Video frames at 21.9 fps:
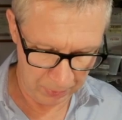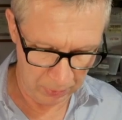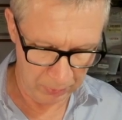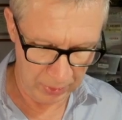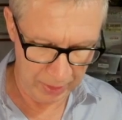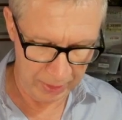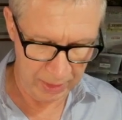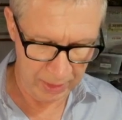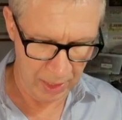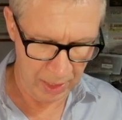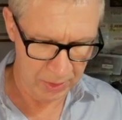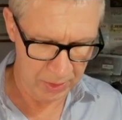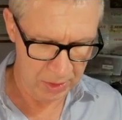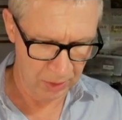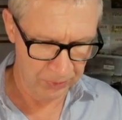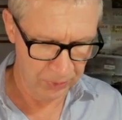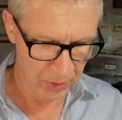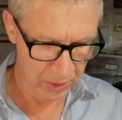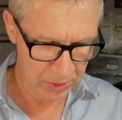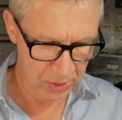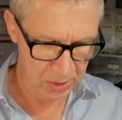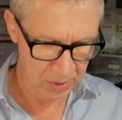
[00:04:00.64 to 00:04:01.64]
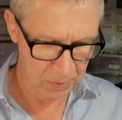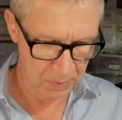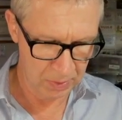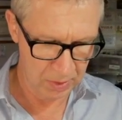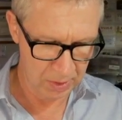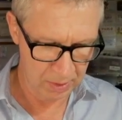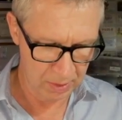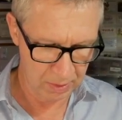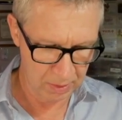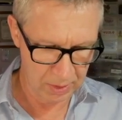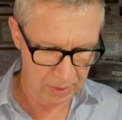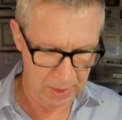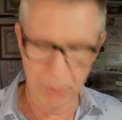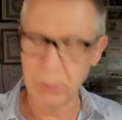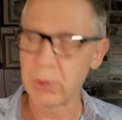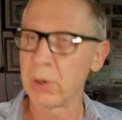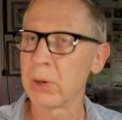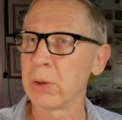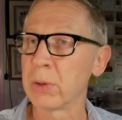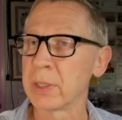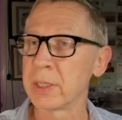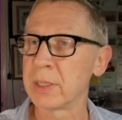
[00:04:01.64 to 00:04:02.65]
and running now, so if I just
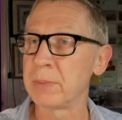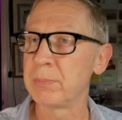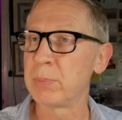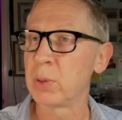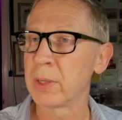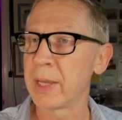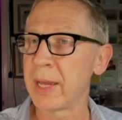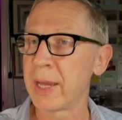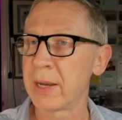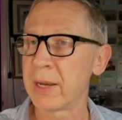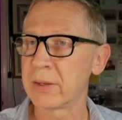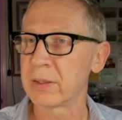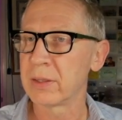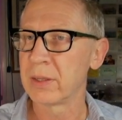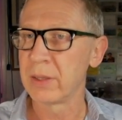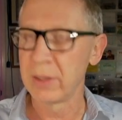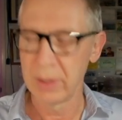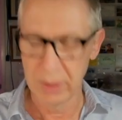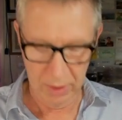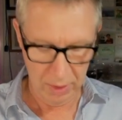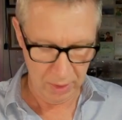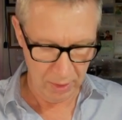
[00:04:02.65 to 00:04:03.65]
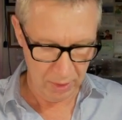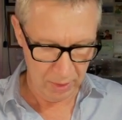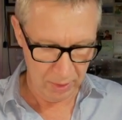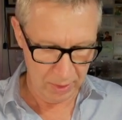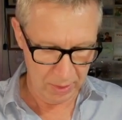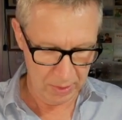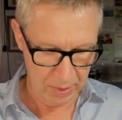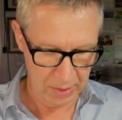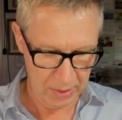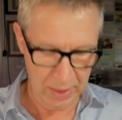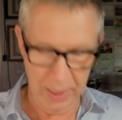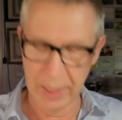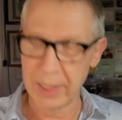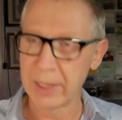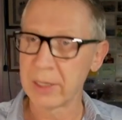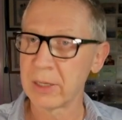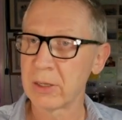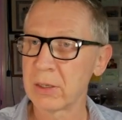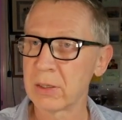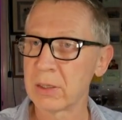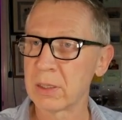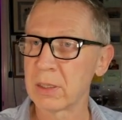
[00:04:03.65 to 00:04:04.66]
temporarily pull out this uh,
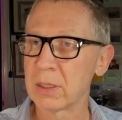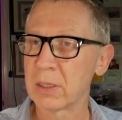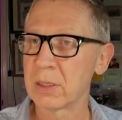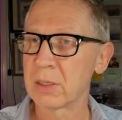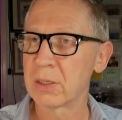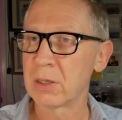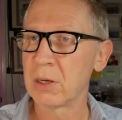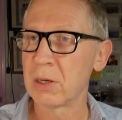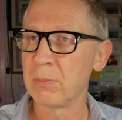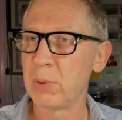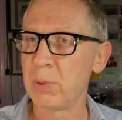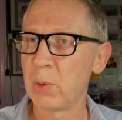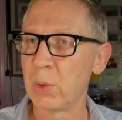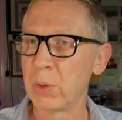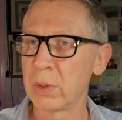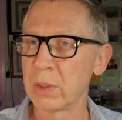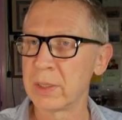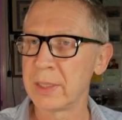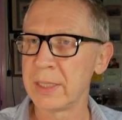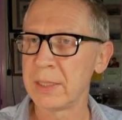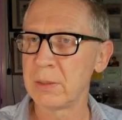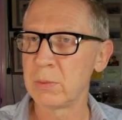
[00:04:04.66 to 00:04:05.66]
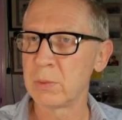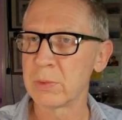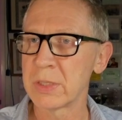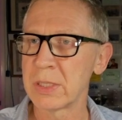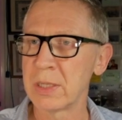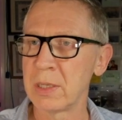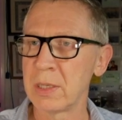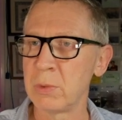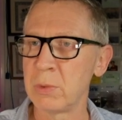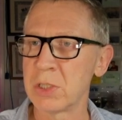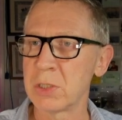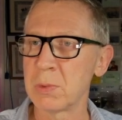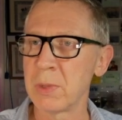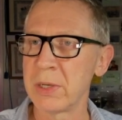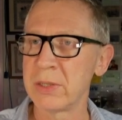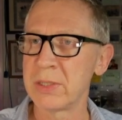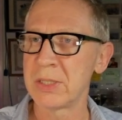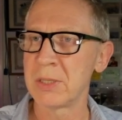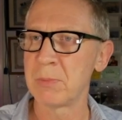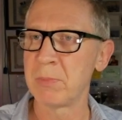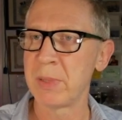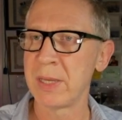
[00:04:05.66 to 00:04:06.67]
COM port lead, we'll see which one
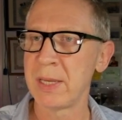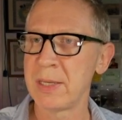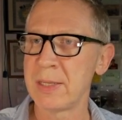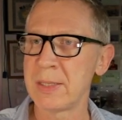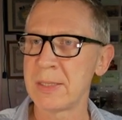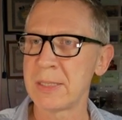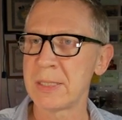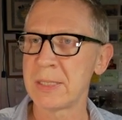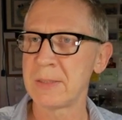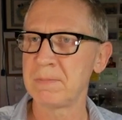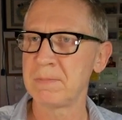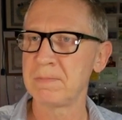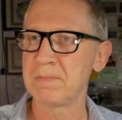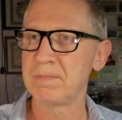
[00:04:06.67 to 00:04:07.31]
disappears.